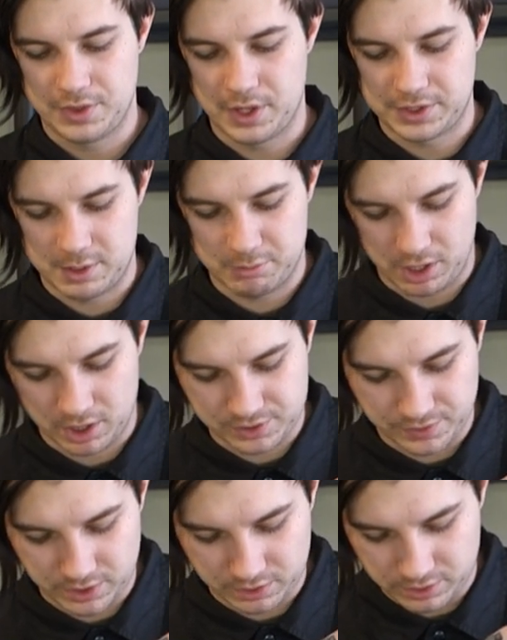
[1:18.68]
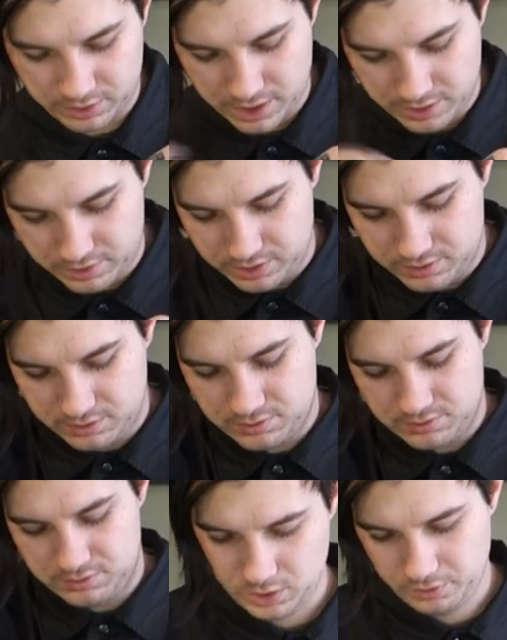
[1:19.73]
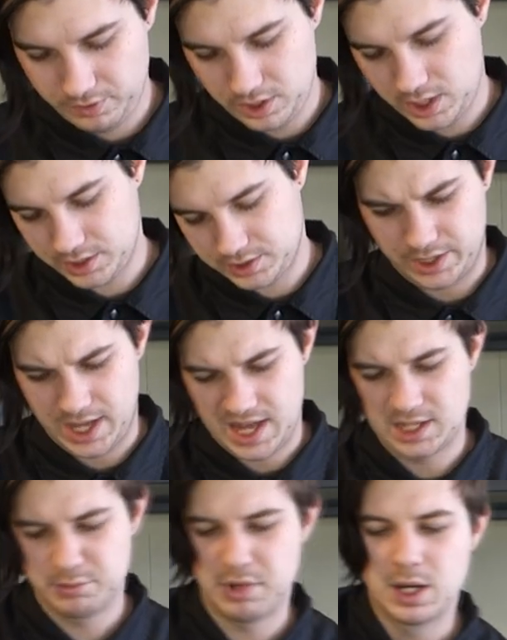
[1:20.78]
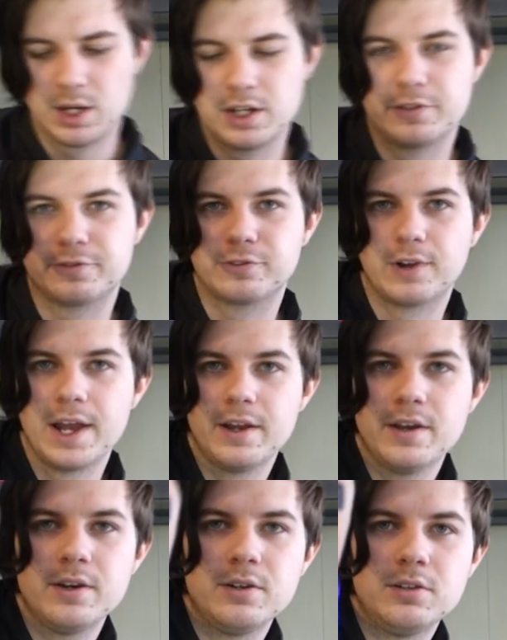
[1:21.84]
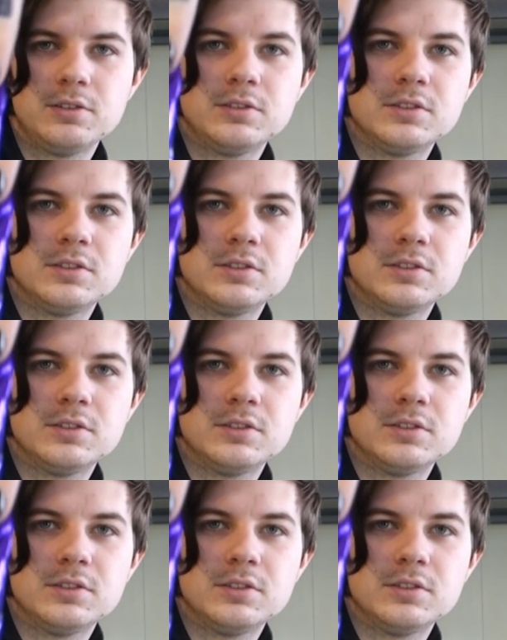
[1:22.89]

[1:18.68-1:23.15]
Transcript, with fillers: Thought that box felt a little heavy. We got Cadbury Freddo,